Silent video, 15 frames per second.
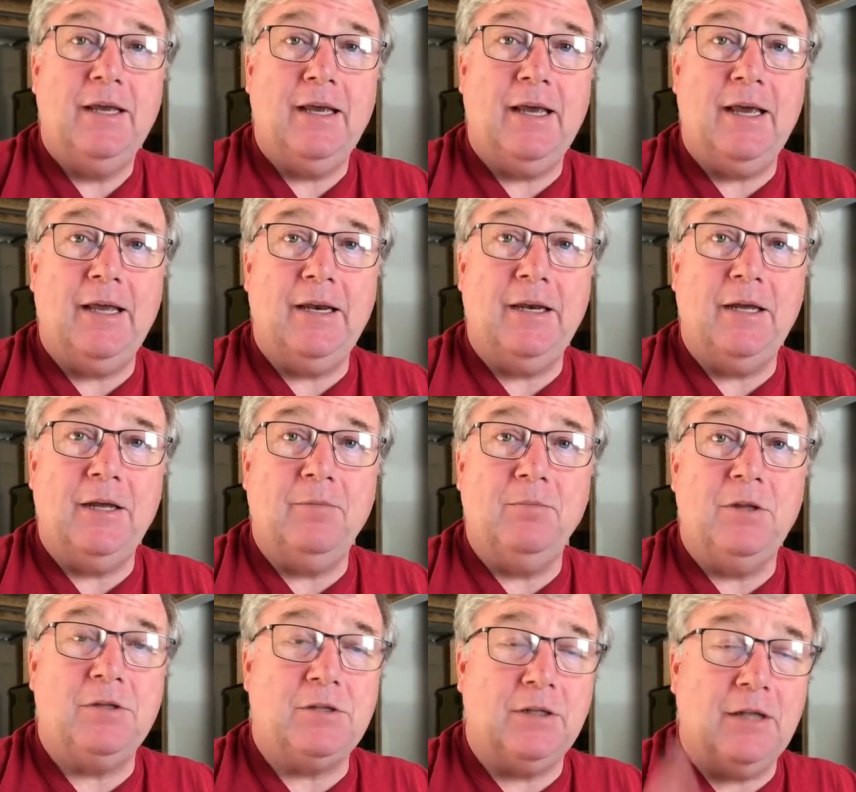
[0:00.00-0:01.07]
And
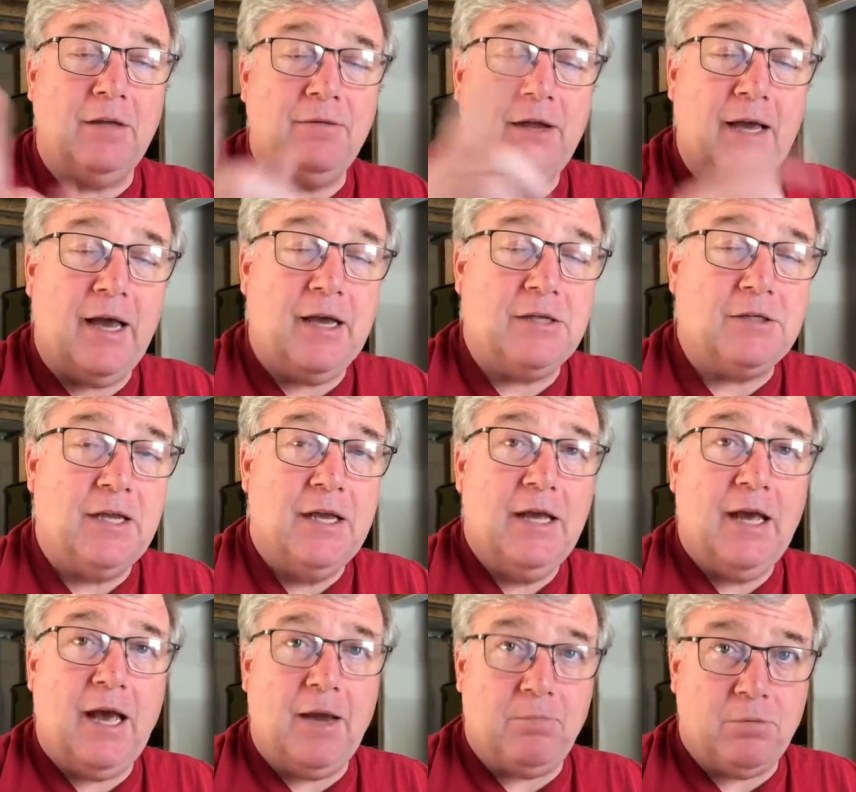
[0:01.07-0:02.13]
listen, love you guys.
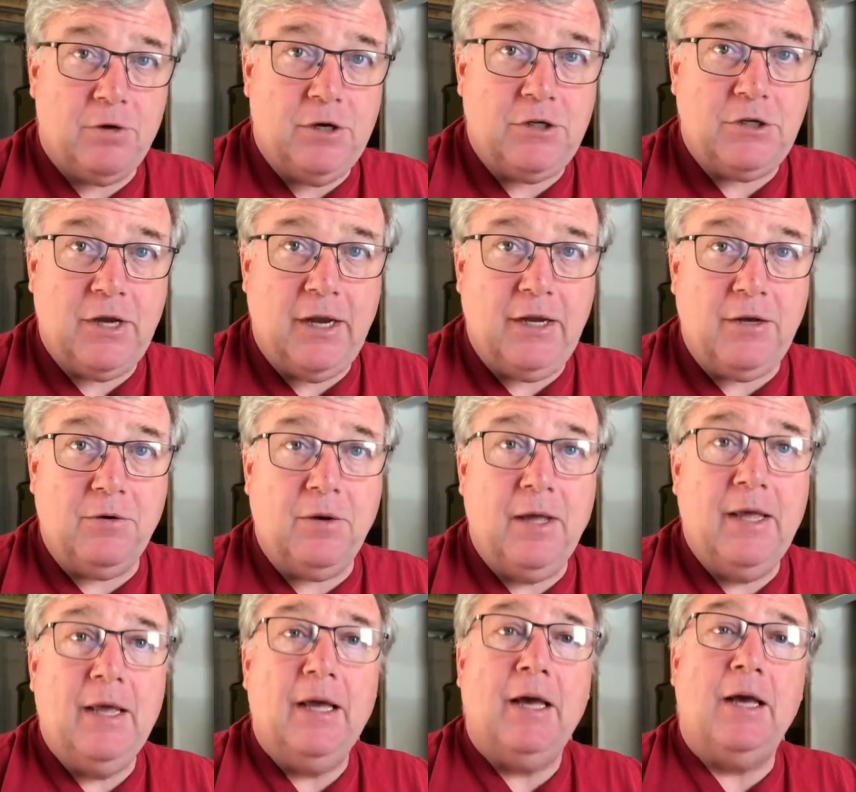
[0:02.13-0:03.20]
I appreciate you.
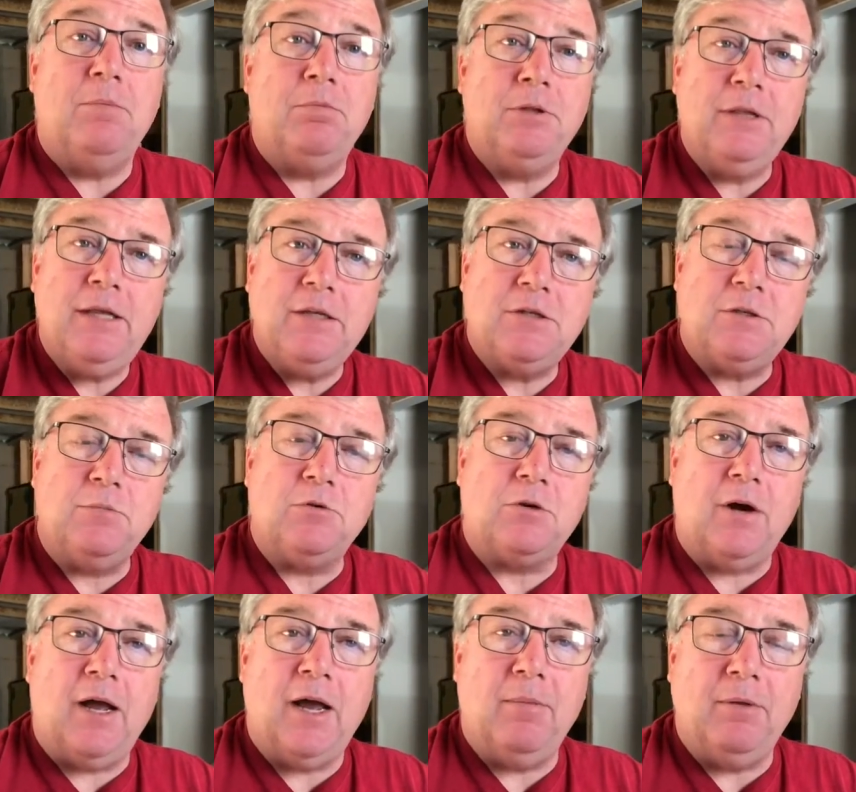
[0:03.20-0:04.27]
Please
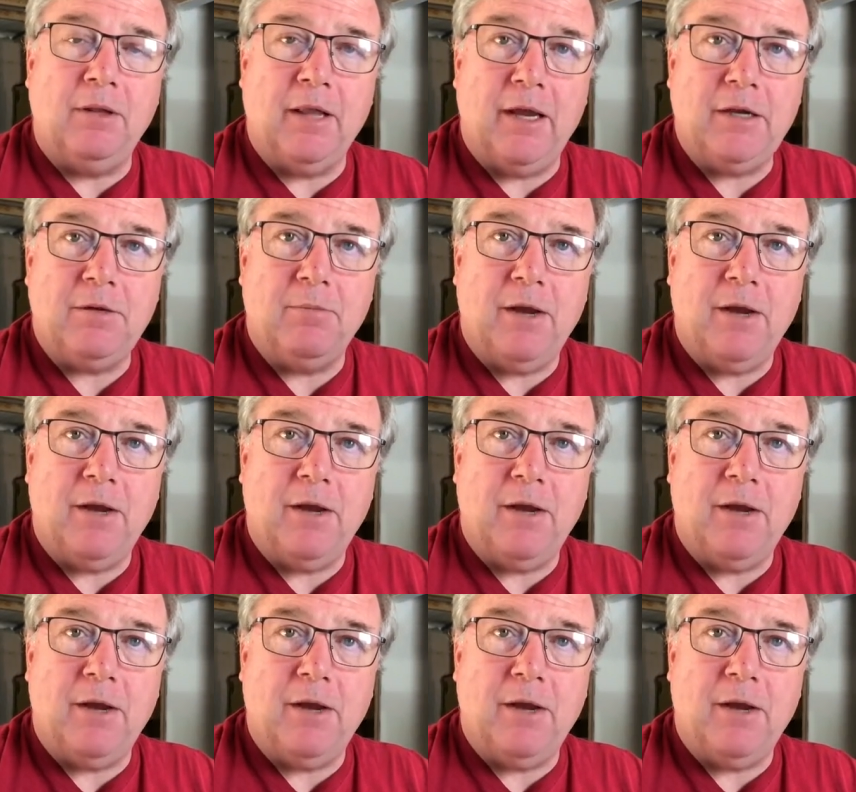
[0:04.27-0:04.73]
subscribe and like to my